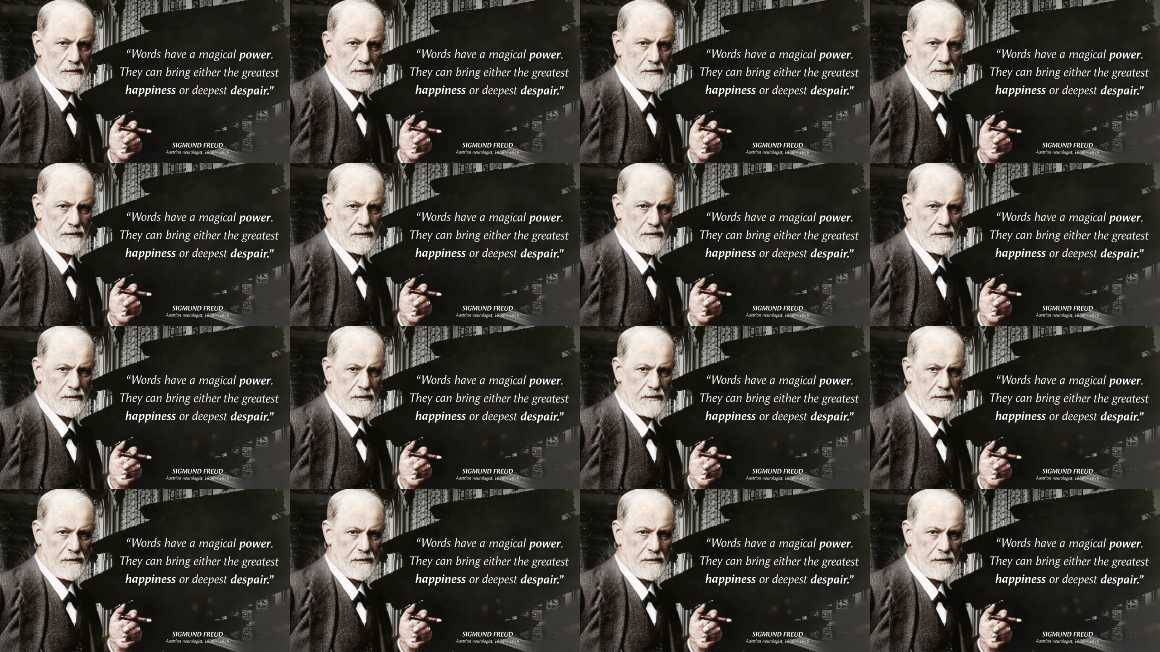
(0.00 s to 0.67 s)

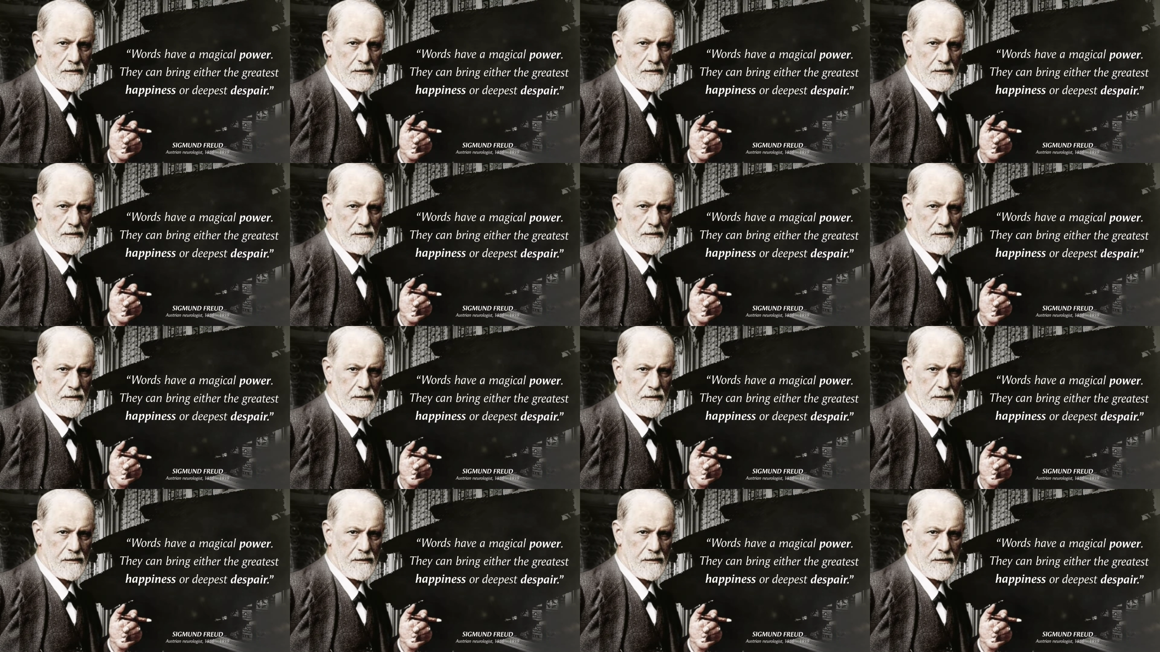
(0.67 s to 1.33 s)

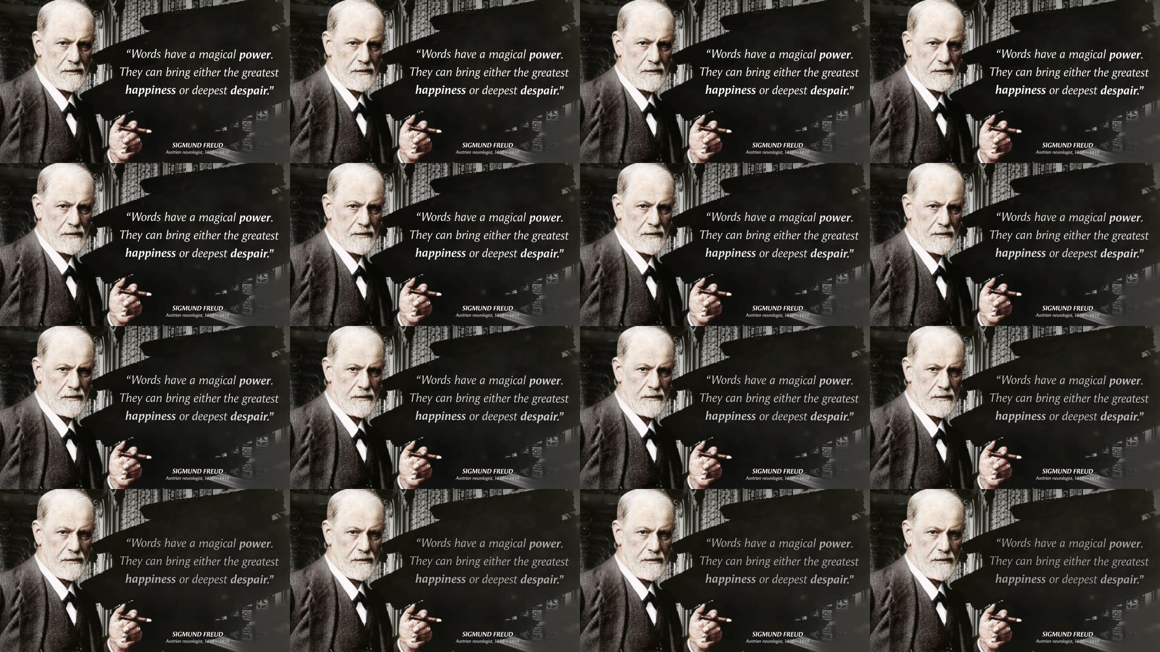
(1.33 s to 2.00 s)

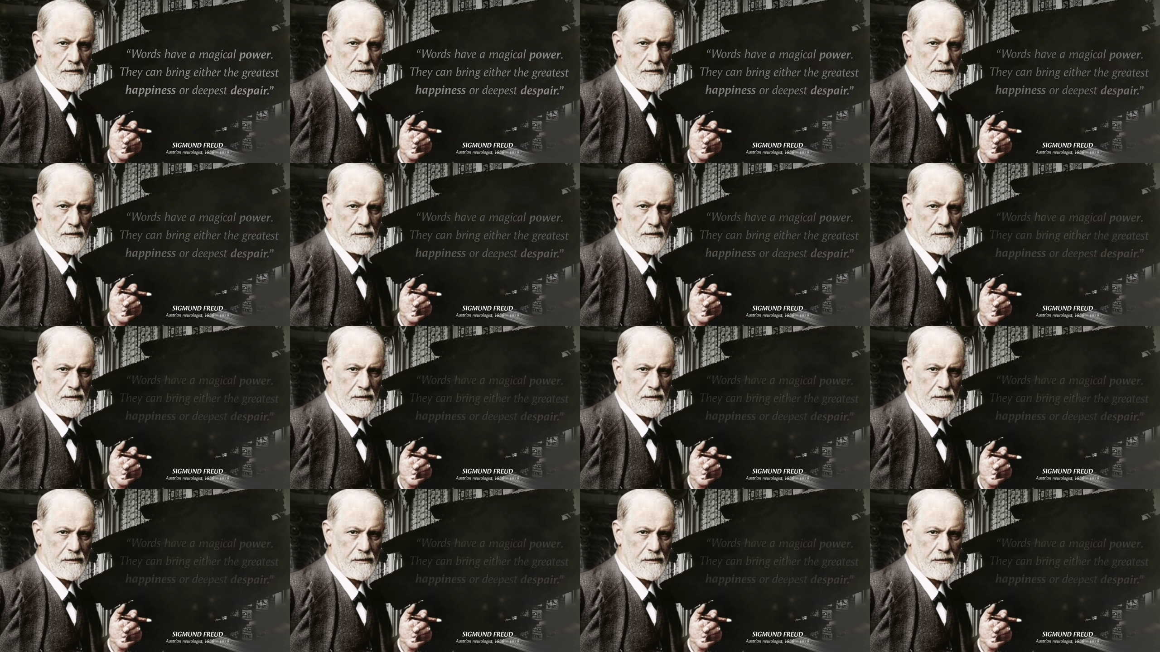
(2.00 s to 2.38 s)
Nobody speaks.